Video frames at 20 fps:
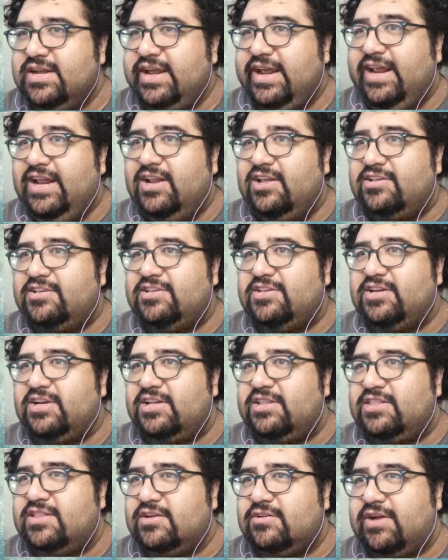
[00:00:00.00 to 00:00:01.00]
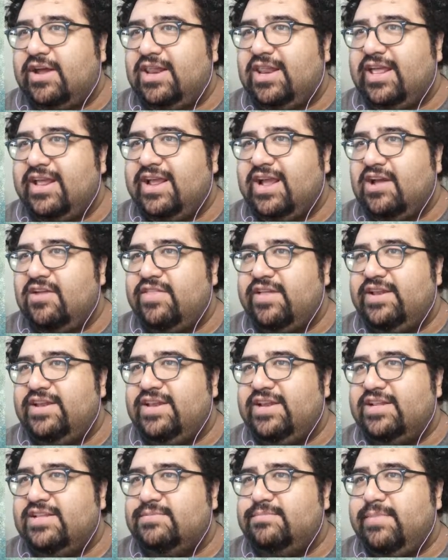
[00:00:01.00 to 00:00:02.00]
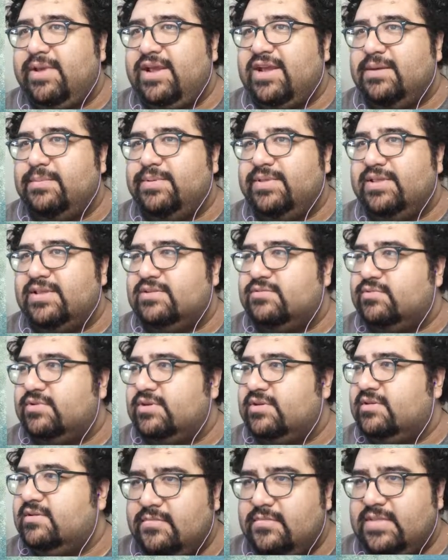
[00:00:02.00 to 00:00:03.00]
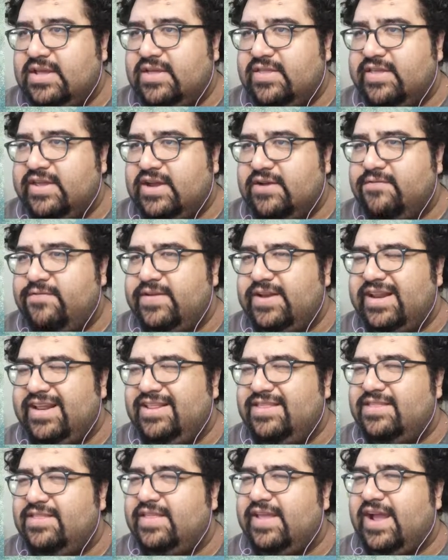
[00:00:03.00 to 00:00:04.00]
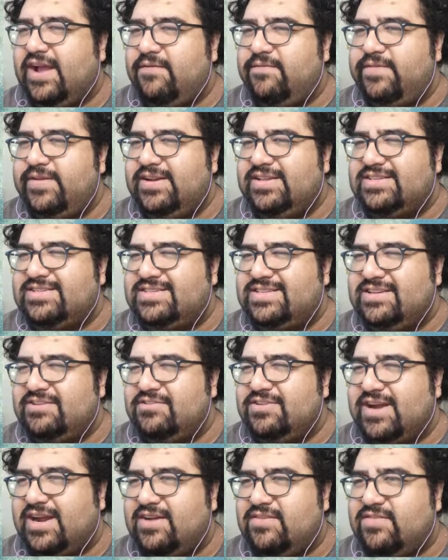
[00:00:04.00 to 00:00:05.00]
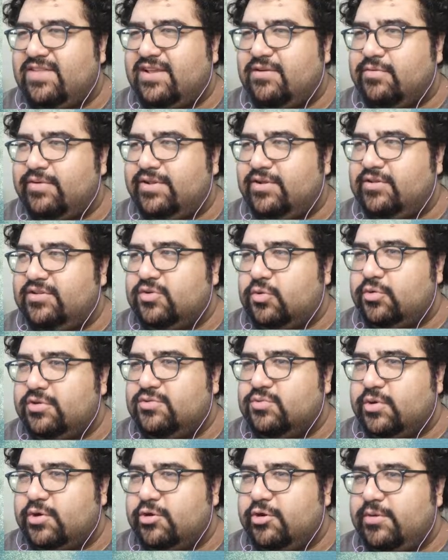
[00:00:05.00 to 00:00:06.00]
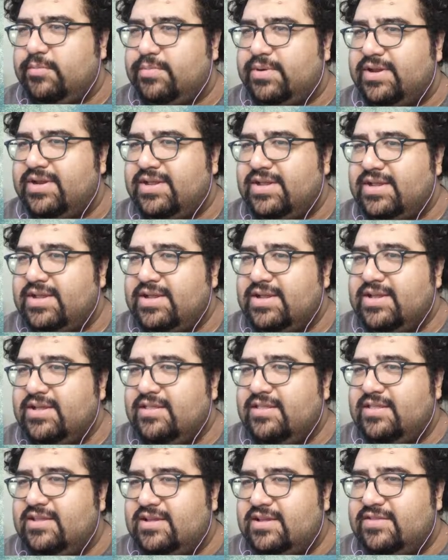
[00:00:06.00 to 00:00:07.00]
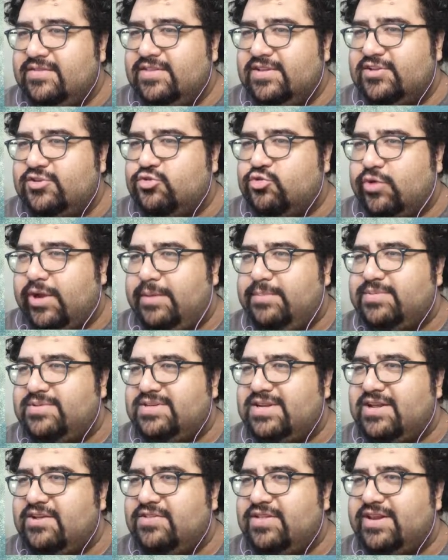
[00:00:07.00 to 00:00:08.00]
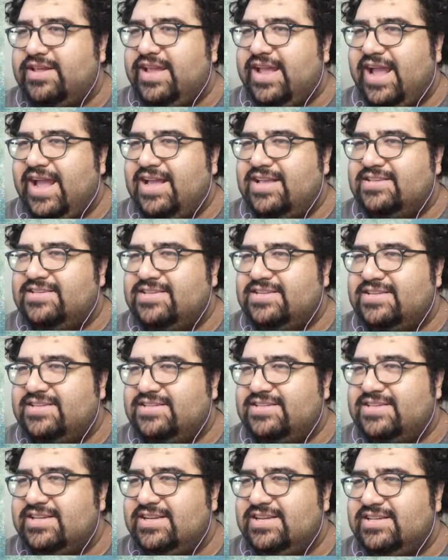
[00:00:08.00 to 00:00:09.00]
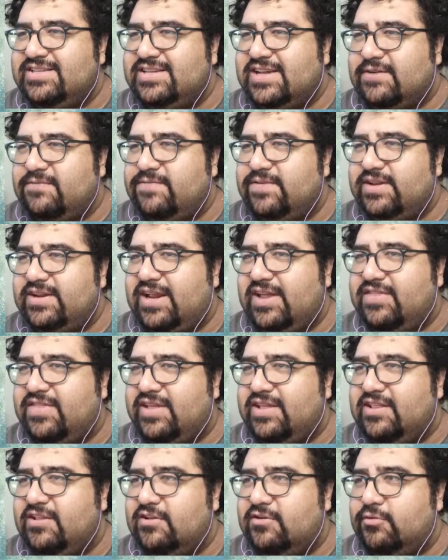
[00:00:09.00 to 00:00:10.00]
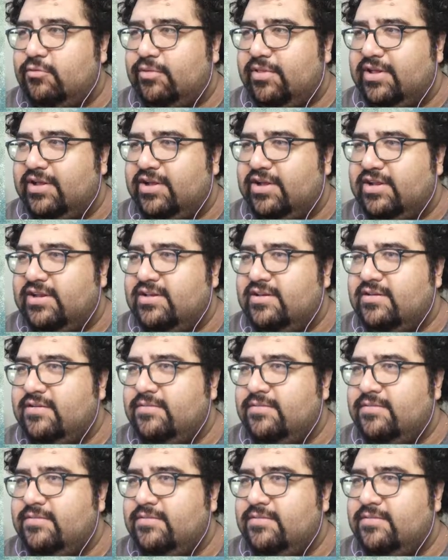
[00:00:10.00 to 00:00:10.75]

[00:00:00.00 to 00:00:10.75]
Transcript: He looks good though. I like how they did his makeup in this one. Yeah, the outfit. It, the outfit is still kind of like what he was always wearing, but the the stripes now that he has in his in his outfit, I think look really good.